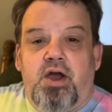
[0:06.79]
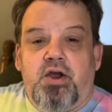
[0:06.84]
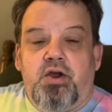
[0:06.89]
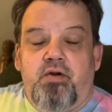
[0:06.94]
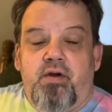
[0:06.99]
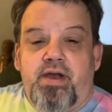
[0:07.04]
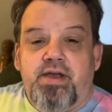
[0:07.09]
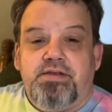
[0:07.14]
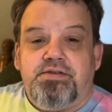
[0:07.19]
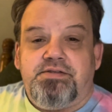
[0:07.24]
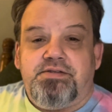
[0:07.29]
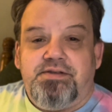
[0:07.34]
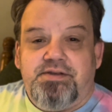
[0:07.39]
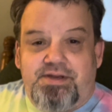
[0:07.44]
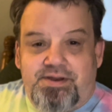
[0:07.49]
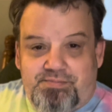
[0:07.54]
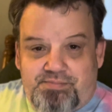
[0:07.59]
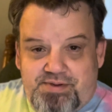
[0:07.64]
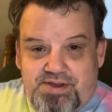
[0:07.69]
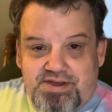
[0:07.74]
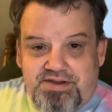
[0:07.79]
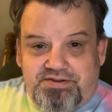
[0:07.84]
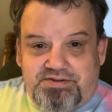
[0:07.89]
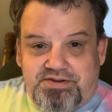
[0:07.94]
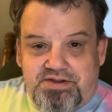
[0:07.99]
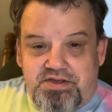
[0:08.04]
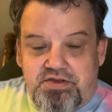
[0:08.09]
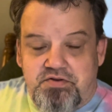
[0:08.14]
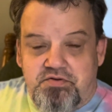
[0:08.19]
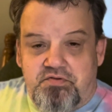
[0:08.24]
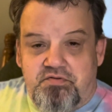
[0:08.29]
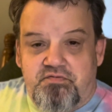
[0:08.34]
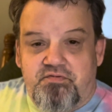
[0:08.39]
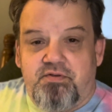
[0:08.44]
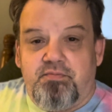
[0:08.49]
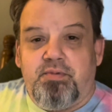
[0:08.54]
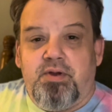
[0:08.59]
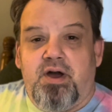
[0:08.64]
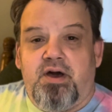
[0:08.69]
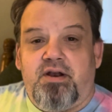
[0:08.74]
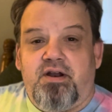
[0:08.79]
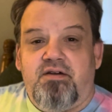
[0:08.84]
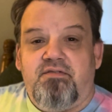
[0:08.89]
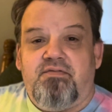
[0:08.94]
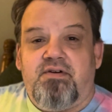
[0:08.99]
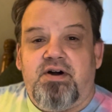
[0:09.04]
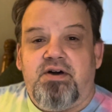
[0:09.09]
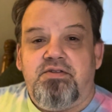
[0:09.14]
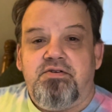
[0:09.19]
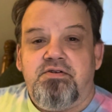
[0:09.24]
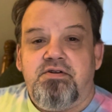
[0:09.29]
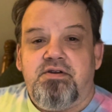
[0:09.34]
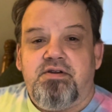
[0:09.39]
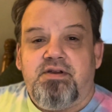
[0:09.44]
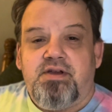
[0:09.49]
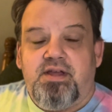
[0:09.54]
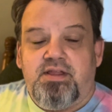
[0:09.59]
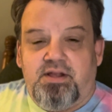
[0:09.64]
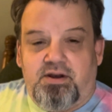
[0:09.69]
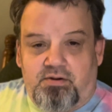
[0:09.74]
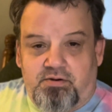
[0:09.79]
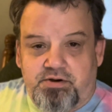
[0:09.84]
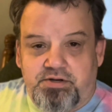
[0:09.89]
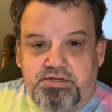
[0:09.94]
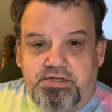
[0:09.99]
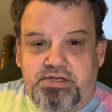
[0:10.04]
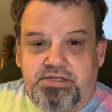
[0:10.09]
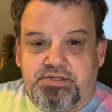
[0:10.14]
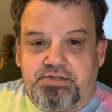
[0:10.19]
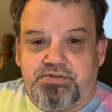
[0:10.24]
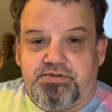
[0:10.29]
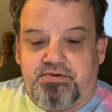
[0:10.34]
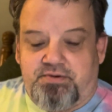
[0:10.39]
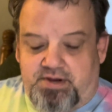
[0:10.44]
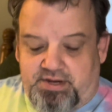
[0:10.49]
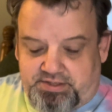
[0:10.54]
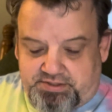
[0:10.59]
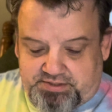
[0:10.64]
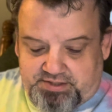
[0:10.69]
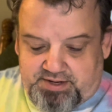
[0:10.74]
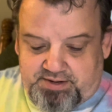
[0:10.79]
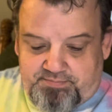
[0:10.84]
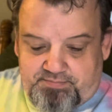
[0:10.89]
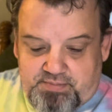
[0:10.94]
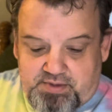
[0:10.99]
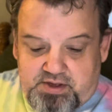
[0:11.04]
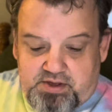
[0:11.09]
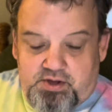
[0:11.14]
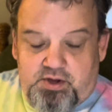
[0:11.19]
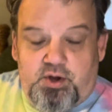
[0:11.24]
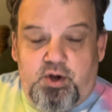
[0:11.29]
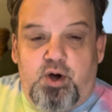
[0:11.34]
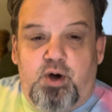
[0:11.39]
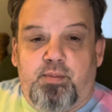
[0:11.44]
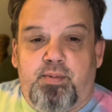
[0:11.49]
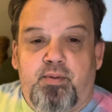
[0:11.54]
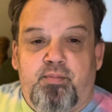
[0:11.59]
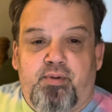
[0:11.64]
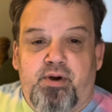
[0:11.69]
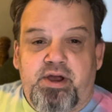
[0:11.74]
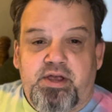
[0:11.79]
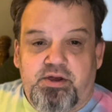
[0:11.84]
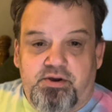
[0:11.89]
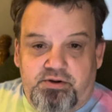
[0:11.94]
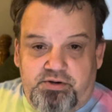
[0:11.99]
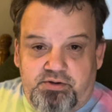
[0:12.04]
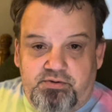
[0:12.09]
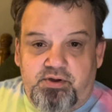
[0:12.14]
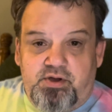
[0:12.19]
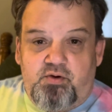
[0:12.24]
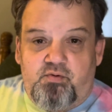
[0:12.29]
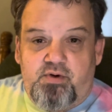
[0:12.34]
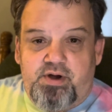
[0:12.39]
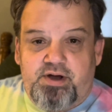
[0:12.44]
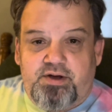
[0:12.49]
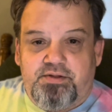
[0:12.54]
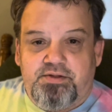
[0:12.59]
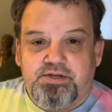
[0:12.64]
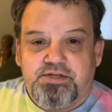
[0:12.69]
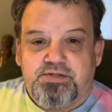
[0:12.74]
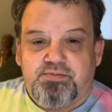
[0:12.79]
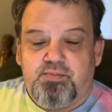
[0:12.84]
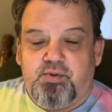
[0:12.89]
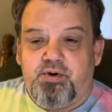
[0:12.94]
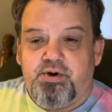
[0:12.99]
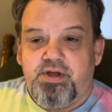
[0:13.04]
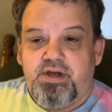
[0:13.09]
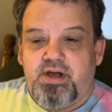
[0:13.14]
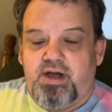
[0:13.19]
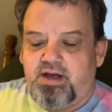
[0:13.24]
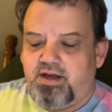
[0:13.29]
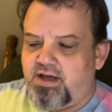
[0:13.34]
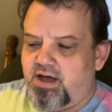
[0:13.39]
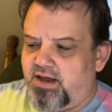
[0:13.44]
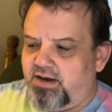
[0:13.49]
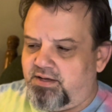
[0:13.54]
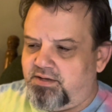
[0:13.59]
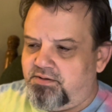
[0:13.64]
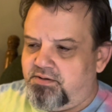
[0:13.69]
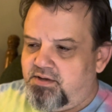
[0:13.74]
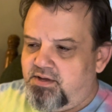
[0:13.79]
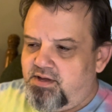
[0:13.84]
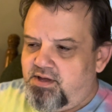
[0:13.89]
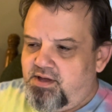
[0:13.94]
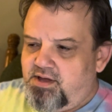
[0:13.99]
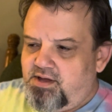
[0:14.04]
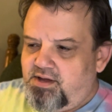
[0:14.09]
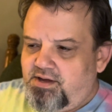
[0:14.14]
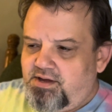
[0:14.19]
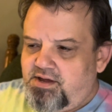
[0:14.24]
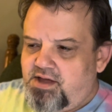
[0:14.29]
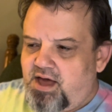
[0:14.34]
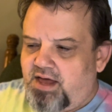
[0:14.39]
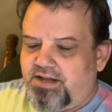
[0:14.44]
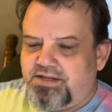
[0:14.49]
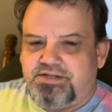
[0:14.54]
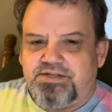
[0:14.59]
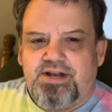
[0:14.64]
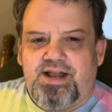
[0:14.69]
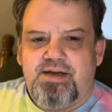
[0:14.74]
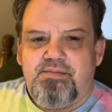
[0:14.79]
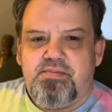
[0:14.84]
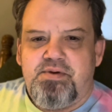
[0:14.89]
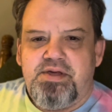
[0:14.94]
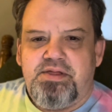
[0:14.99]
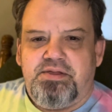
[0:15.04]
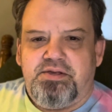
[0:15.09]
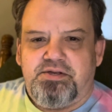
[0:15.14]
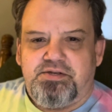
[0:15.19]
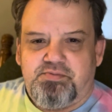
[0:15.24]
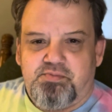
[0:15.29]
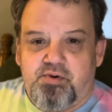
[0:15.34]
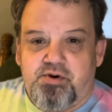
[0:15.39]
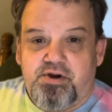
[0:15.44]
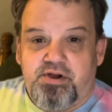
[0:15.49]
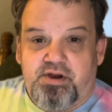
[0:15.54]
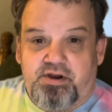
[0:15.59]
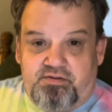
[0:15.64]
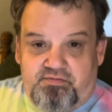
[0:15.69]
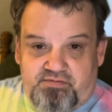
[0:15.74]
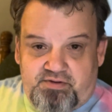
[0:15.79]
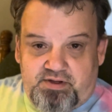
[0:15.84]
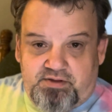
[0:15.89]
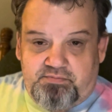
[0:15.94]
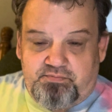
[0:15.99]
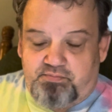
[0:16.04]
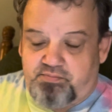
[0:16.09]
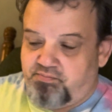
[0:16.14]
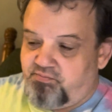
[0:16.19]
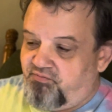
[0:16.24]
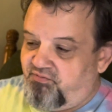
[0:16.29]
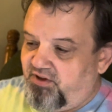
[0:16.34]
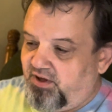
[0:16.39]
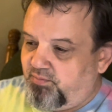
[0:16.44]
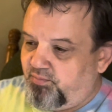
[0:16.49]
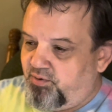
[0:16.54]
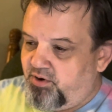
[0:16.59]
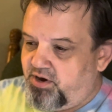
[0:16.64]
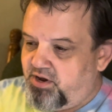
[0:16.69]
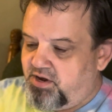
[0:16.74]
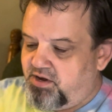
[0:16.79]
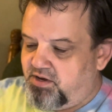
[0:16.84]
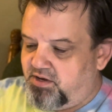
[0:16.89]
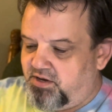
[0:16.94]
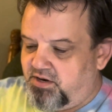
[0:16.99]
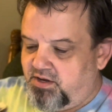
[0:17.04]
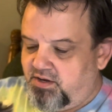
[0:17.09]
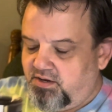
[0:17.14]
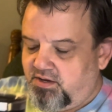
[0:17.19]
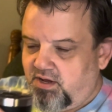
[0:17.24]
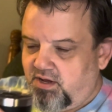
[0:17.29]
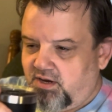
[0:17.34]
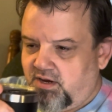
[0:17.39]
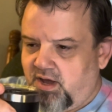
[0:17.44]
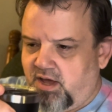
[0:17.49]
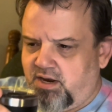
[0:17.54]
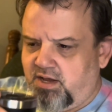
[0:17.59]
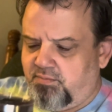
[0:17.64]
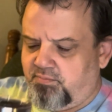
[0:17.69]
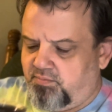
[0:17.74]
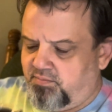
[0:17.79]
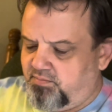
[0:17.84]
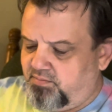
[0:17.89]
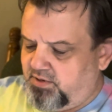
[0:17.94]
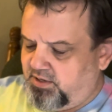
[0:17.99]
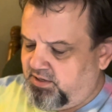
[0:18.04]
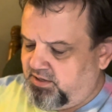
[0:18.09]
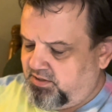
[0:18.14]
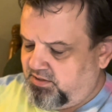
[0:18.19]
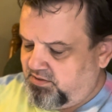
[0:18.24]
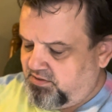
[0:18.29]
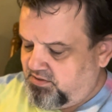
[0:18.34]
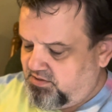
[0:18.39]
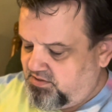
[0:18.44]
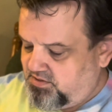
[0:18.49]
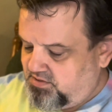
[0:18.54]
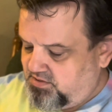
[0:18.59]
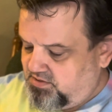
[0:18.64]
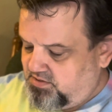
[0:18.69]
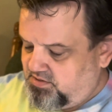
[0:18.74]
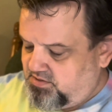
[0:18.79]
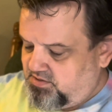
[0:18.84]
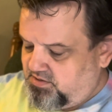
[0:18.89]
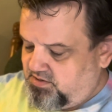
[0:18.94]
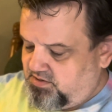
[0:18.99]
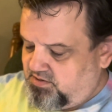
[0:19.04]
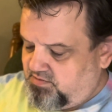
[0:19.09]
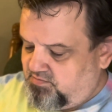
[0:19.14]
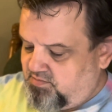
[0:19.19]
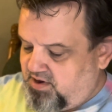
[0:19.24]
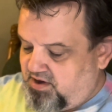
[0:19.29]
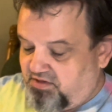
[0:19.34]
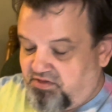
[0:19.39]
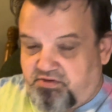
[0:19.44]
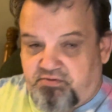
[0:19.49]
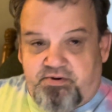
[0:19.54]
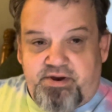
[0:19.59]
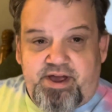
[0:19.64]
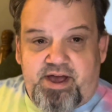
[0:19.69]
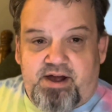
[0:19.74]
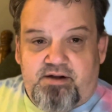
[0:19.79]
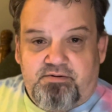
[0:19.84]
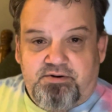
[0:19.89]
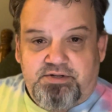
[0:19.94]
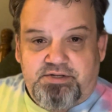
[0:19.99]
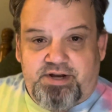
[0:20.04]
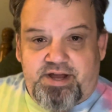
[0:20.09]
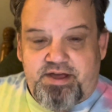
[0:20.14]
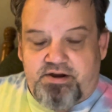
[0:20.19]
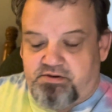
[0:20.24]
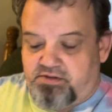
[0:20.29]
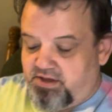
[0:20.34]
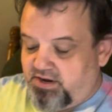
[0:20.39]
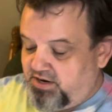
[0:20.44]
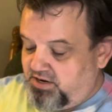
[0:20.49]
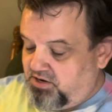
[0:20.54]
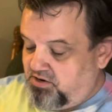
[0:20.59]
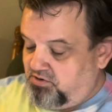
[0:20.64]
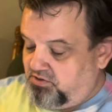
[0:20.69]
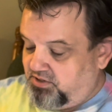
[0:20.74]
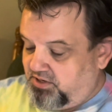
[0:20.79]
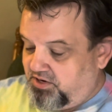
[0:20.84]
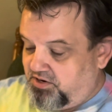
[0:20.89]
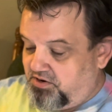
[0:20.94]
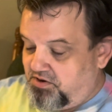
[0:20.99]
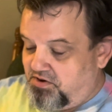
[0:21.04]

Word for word: Grace and peace to you from God our Father and the Lord Jesus Christ. I hope and pray you're doing well this morning. I kind of kind of slept in this morning. It felt felt pretty good. I got up uh, about three hours later than I usually do.